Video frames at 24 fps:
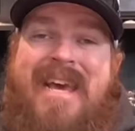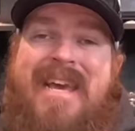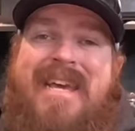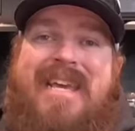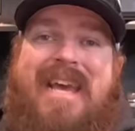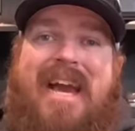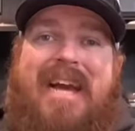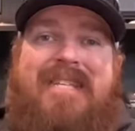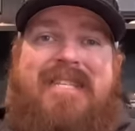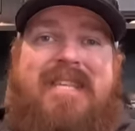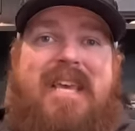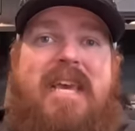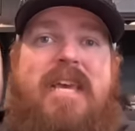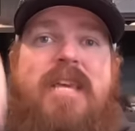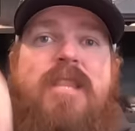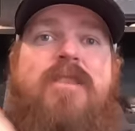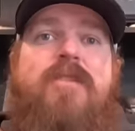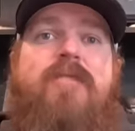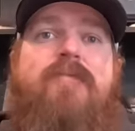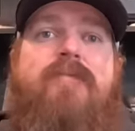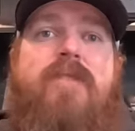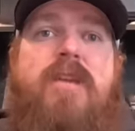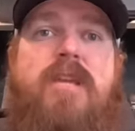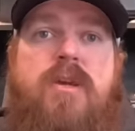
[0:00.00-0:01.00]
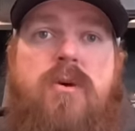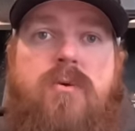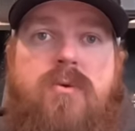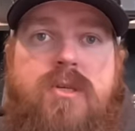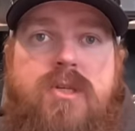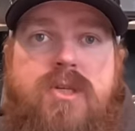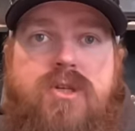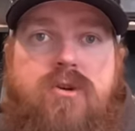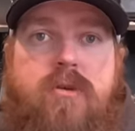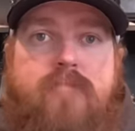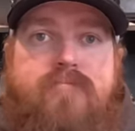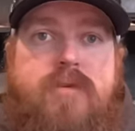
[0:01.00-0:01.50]
Guys, in the video
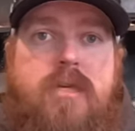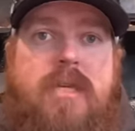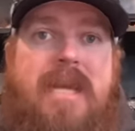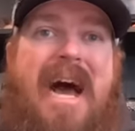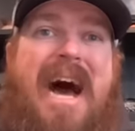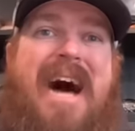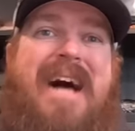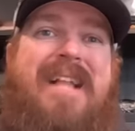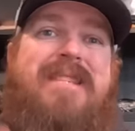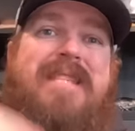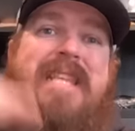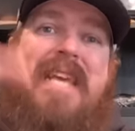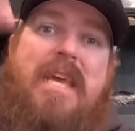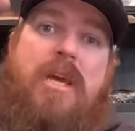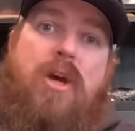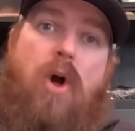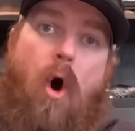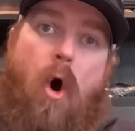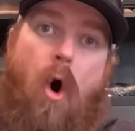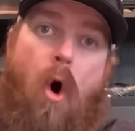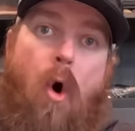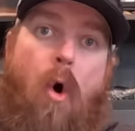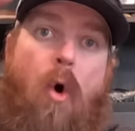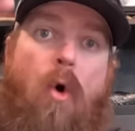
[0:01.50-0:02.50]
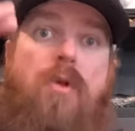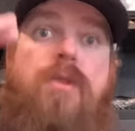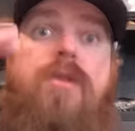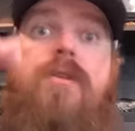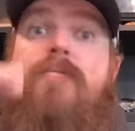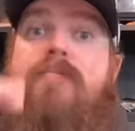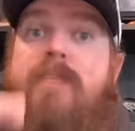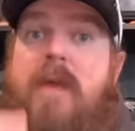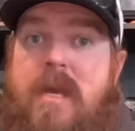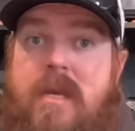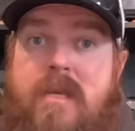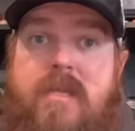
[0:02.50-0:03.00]
description, I'll link all the
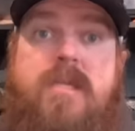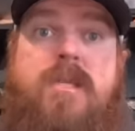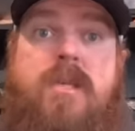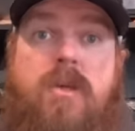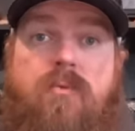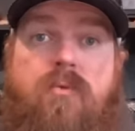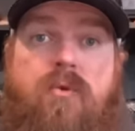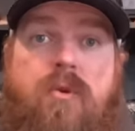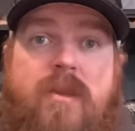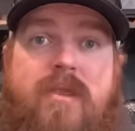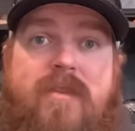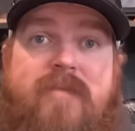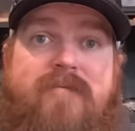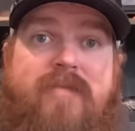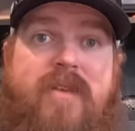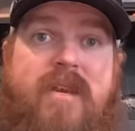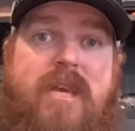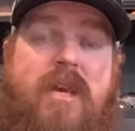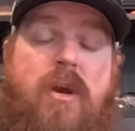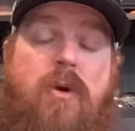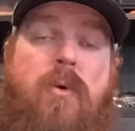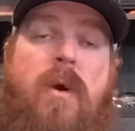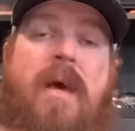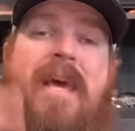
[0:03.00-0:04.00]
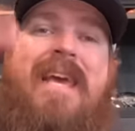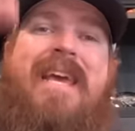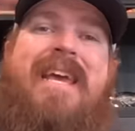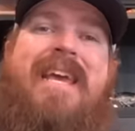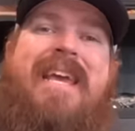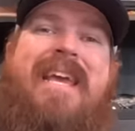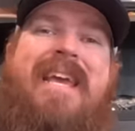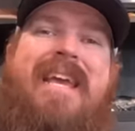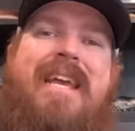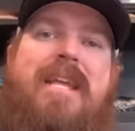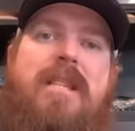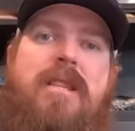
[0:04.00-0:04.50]
baits that were in the video
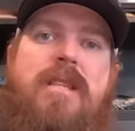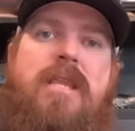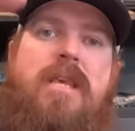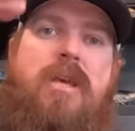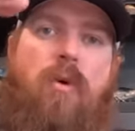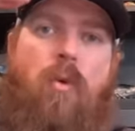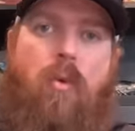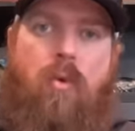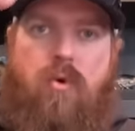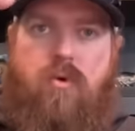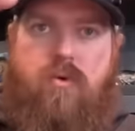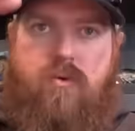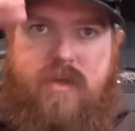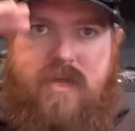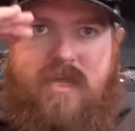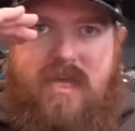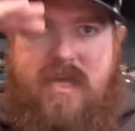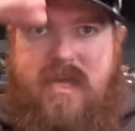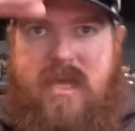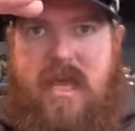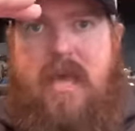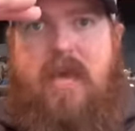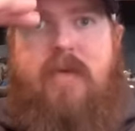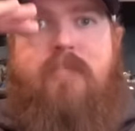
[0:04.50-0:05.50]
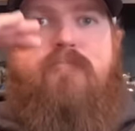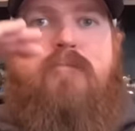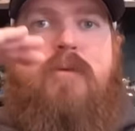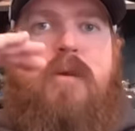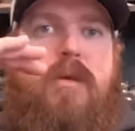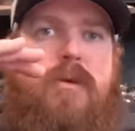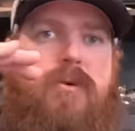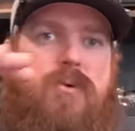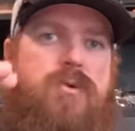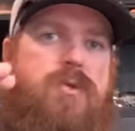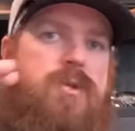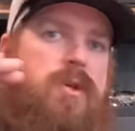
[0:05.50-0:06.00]
in the order that they
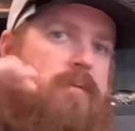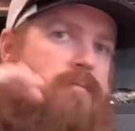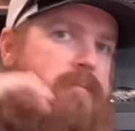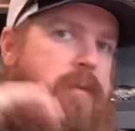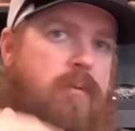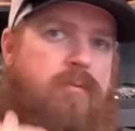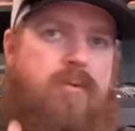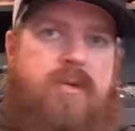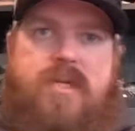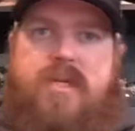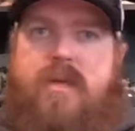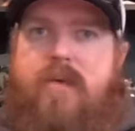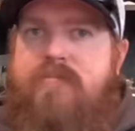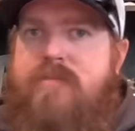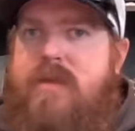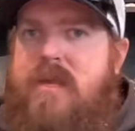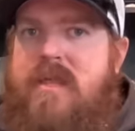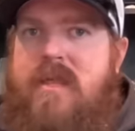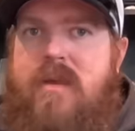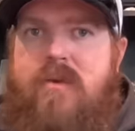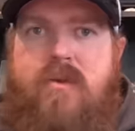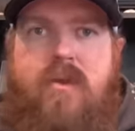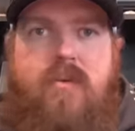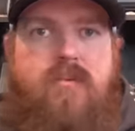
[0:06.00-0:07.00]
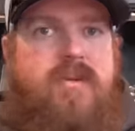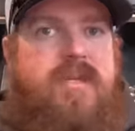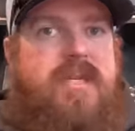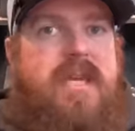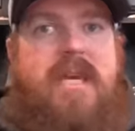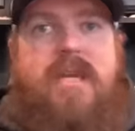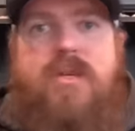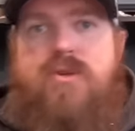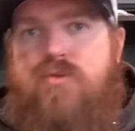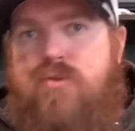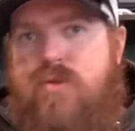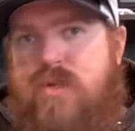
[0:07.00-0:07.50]
appeared. So if there was something there that was
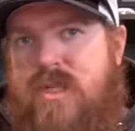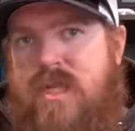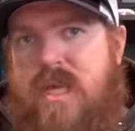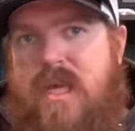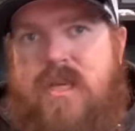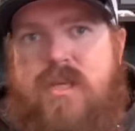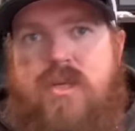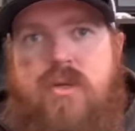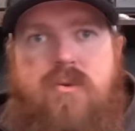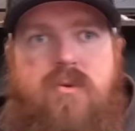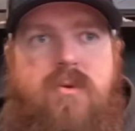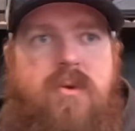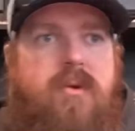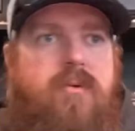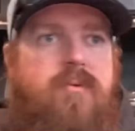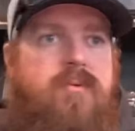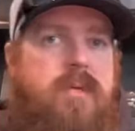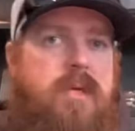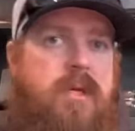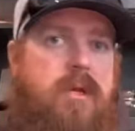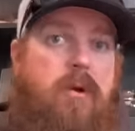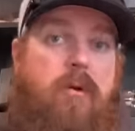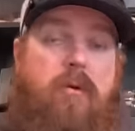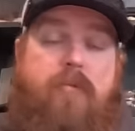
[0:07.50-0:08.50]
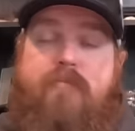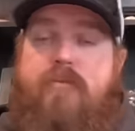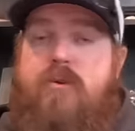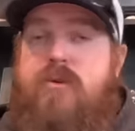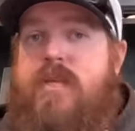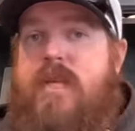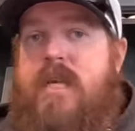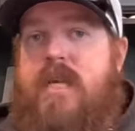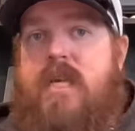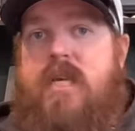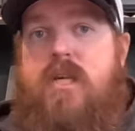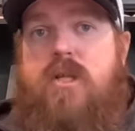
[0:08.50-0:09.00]
interesting to you, you know, a
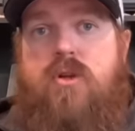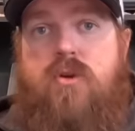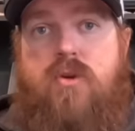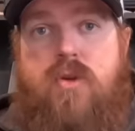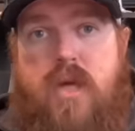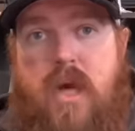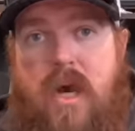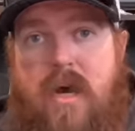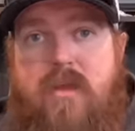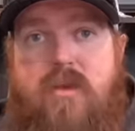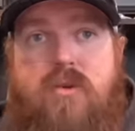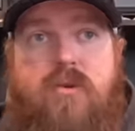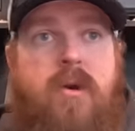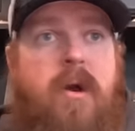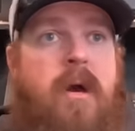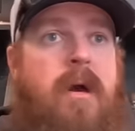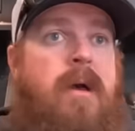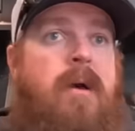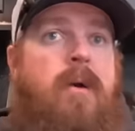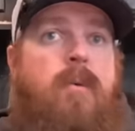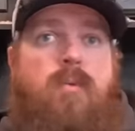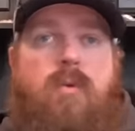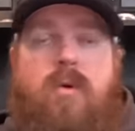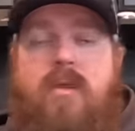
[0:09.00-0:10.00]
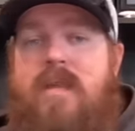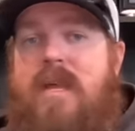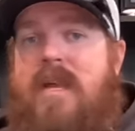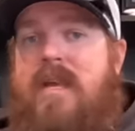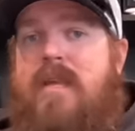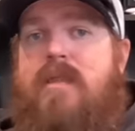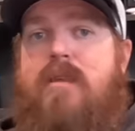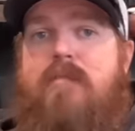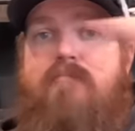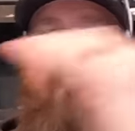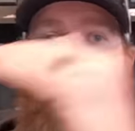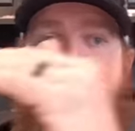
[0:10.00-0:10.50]
particular color, we'll
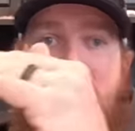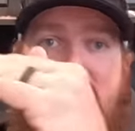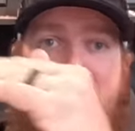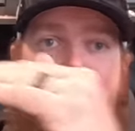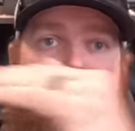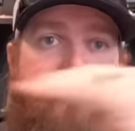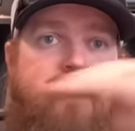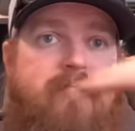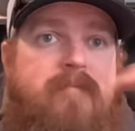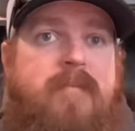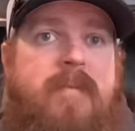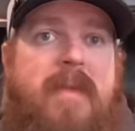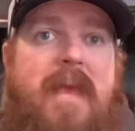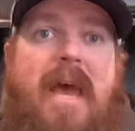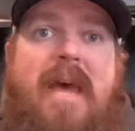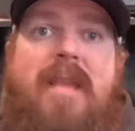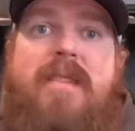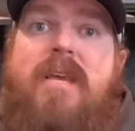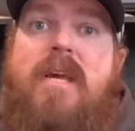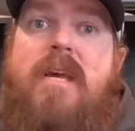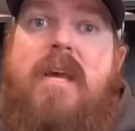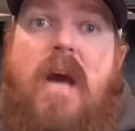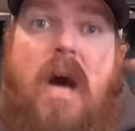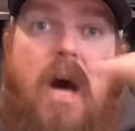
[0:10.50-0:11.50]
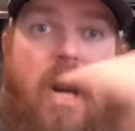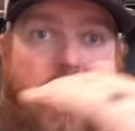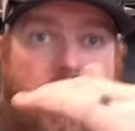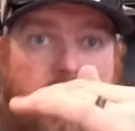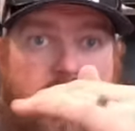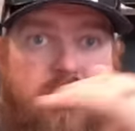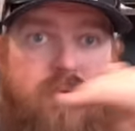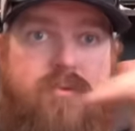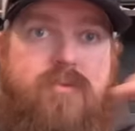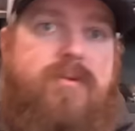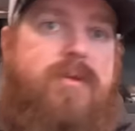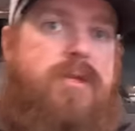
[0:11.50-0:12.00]
link the bait and the
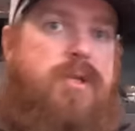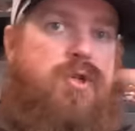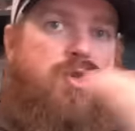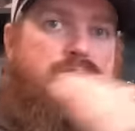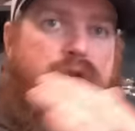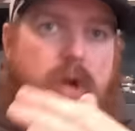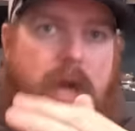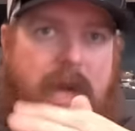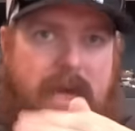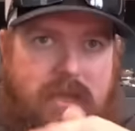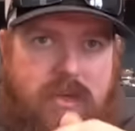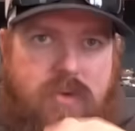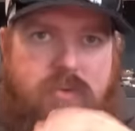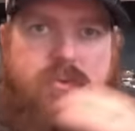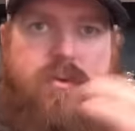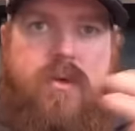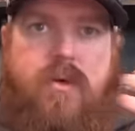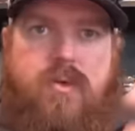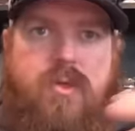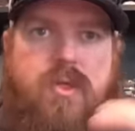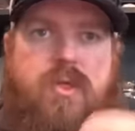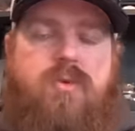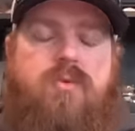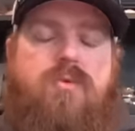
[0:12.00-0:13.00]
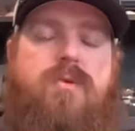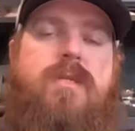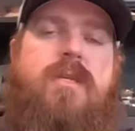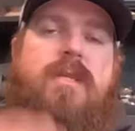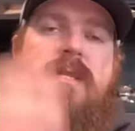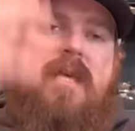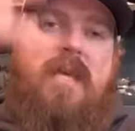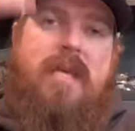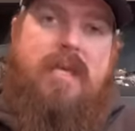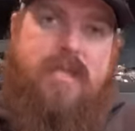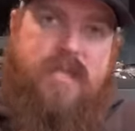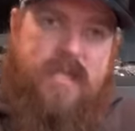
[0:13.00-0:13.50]
color, the trailer, those sorts of
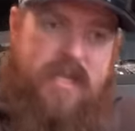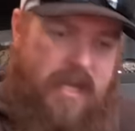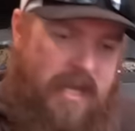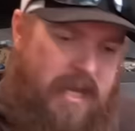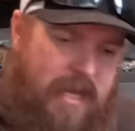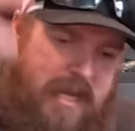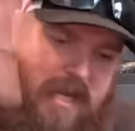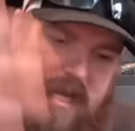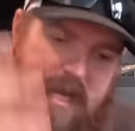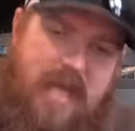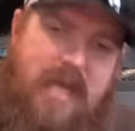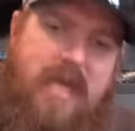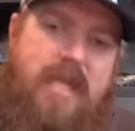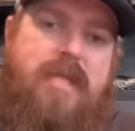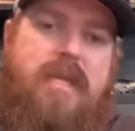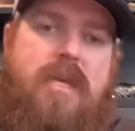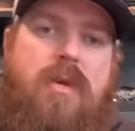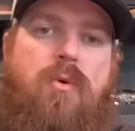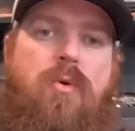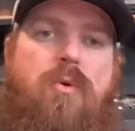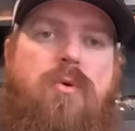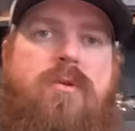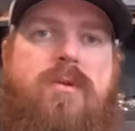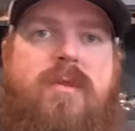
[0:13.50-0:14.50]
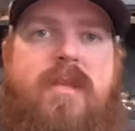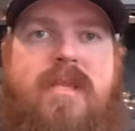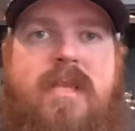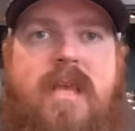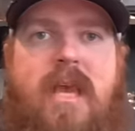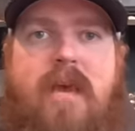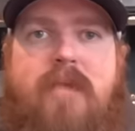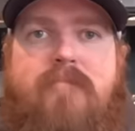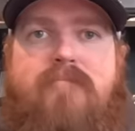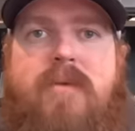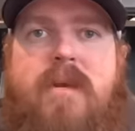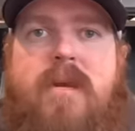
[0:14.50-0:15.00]
things in the order that
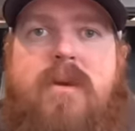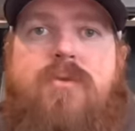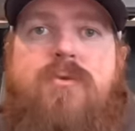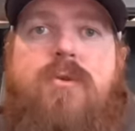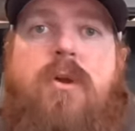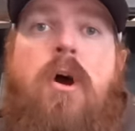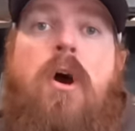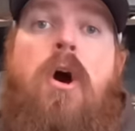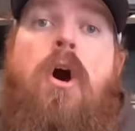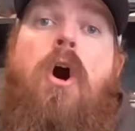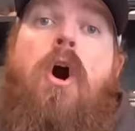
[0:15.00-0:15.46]
they appeared.